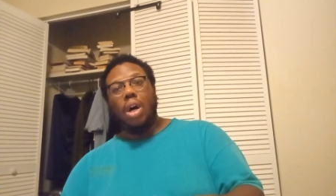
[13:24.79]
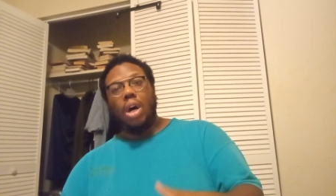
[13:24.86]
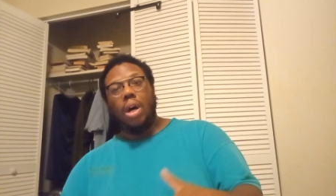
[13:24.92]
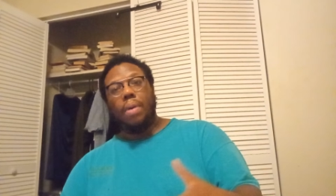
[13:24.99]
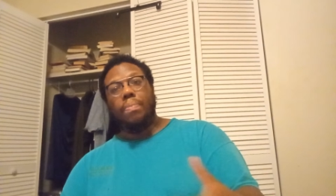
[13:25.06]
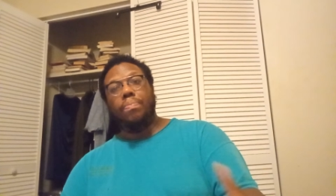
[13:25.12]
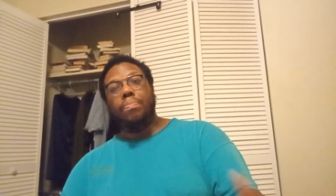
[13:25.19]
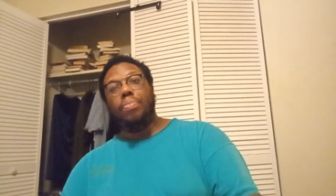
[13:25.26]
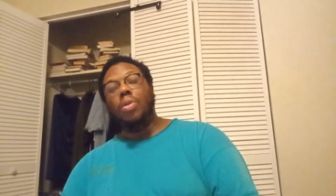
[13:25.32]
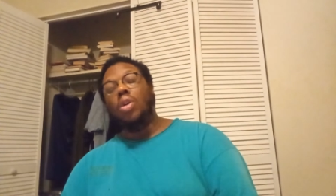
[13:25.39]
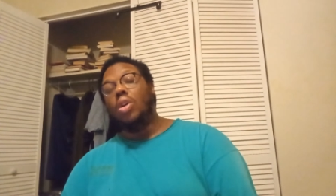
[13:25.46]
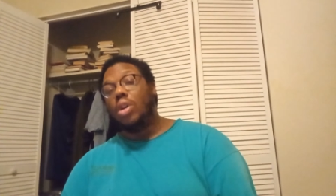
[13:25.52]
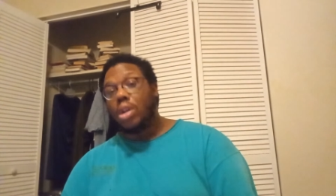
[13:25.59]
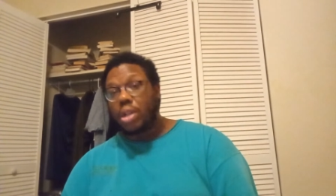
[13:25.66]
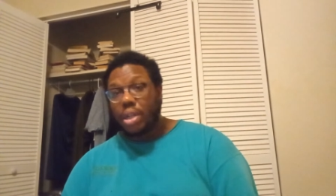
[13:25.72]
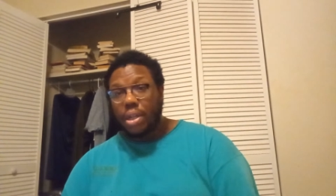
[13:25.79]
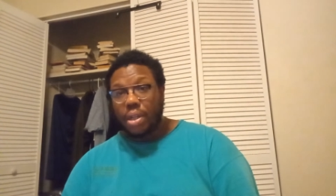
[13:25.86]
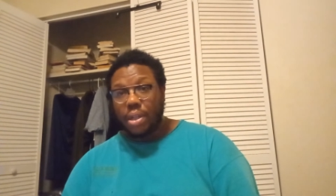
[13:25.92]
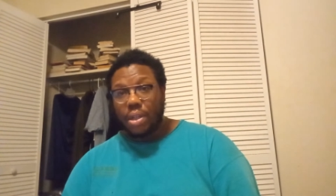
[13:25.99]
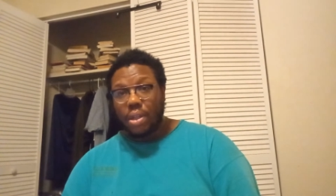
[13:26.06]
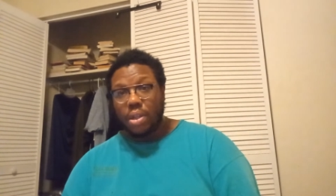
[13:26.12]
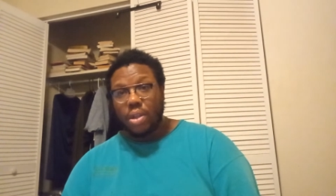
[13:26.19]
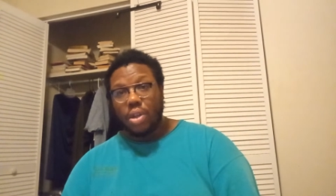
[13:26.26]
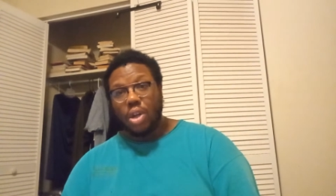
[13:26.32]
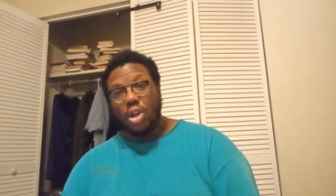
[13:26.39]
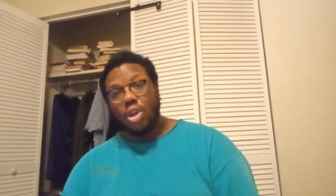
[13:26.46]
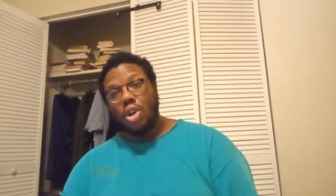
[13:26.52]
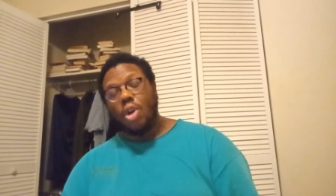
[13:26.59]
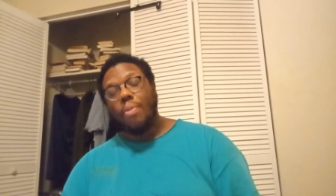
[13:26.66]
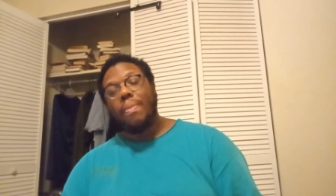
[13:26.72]
A book,
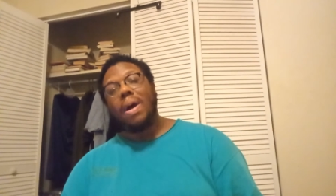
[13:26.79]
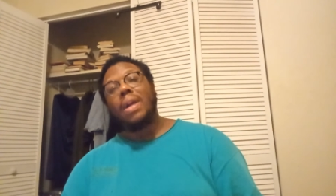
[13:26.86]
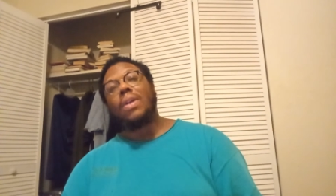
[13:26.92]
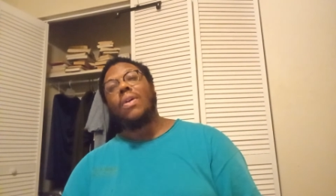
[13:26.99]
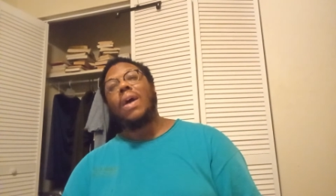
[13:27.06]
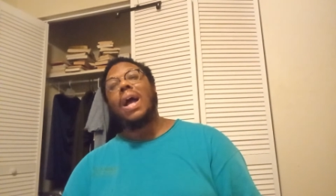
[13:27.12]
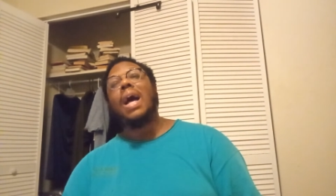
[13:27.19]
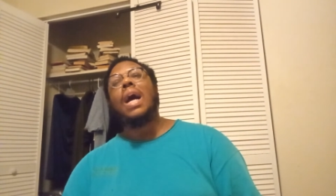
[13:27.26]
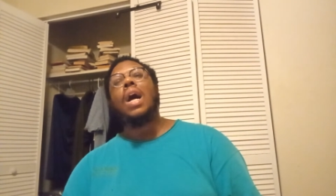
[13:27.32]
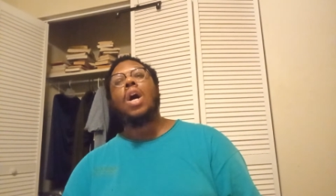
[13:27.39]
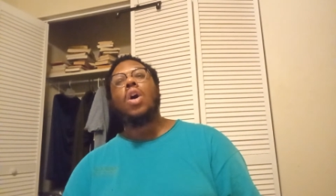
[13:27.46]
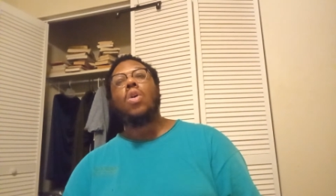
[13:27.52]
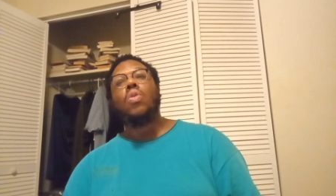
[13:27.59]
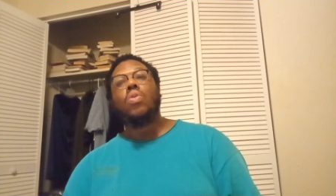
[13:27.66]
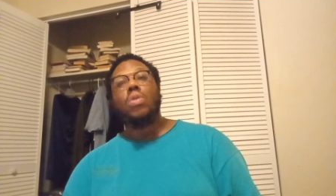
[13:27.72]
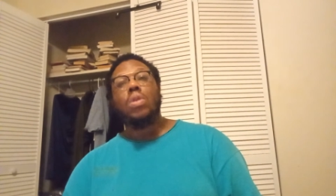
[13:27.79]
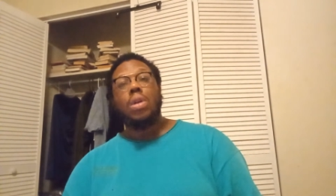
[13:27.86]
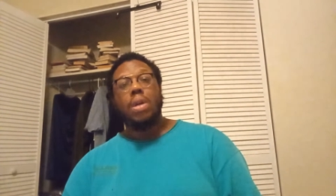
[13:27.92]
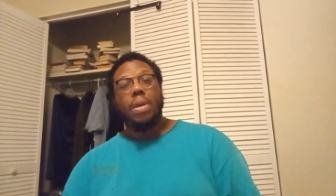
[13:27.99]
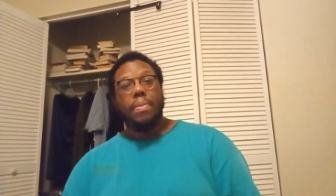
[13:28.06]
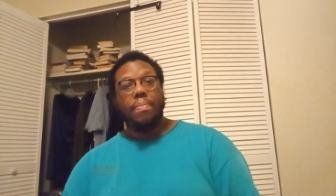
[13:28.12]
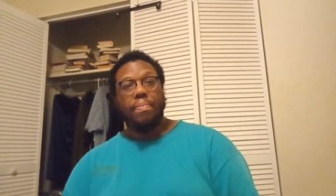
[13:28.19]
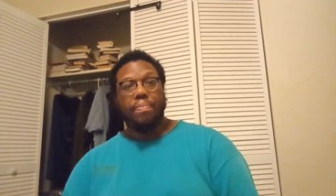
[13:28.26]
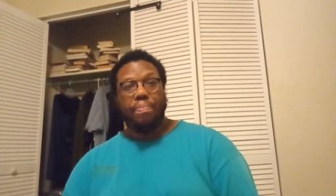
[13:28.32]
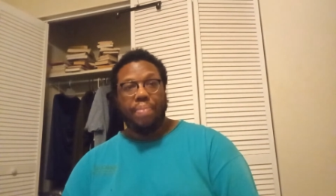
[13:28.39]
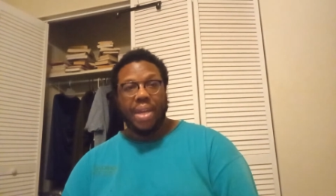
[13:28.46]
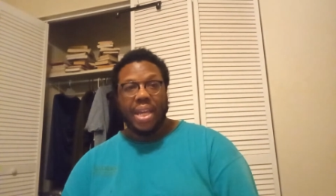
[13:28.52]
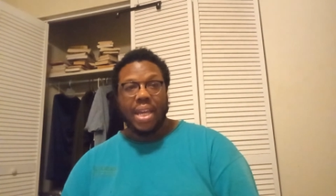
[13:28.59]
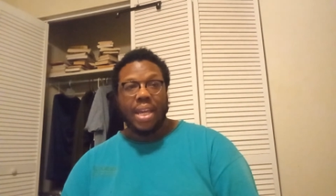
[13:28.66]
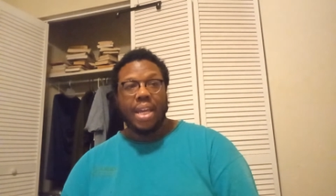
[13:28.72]
no matter how
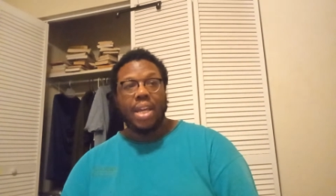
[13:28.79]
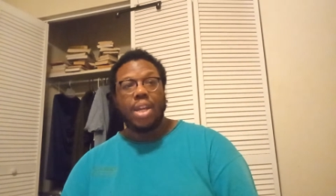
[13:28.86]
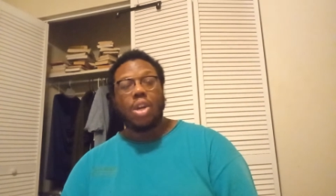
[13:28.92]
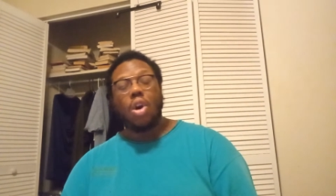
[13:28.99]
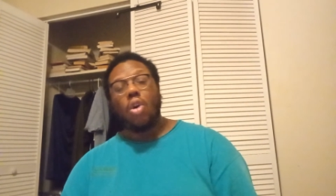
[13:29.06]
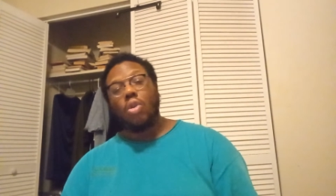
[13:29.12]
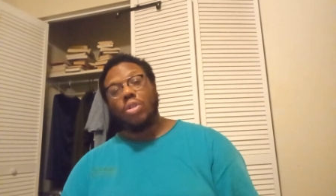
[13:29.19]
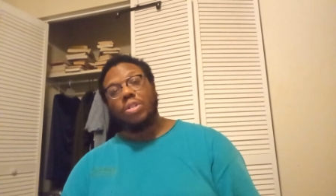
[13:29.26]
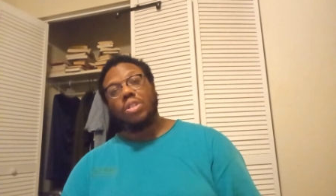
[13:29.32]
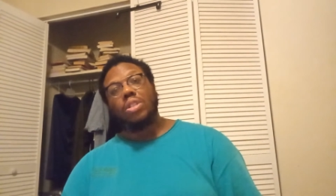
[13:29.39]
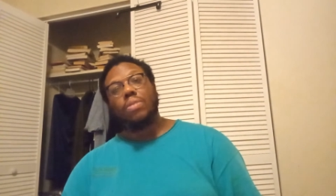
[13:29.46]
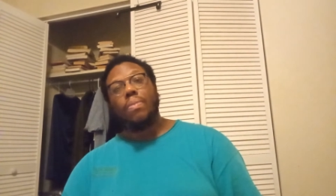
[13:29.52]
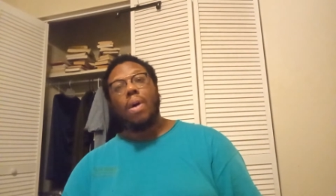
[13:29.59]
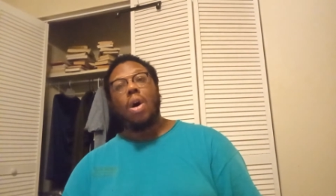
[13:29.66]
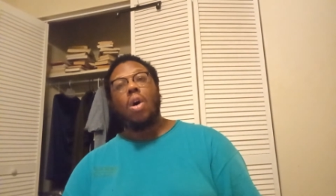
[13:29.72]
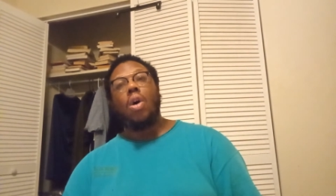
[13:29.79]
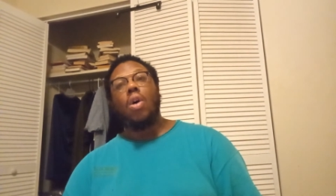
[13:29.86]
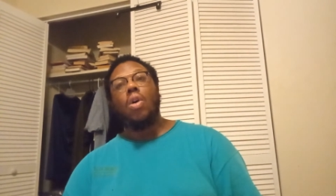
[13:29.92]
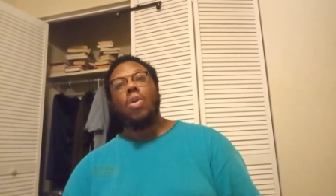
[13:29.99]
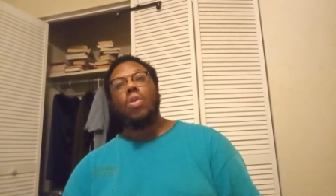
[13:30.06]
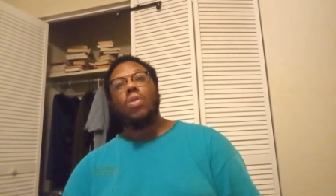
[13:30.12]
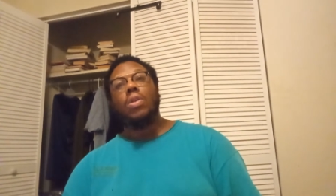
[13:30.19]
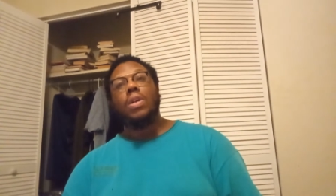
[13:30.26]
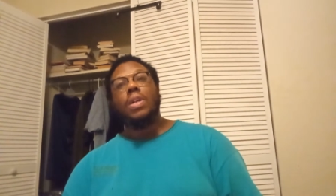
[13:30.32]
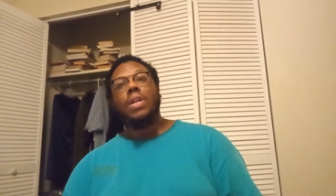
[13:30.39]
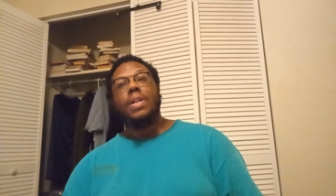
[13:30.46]
big or small,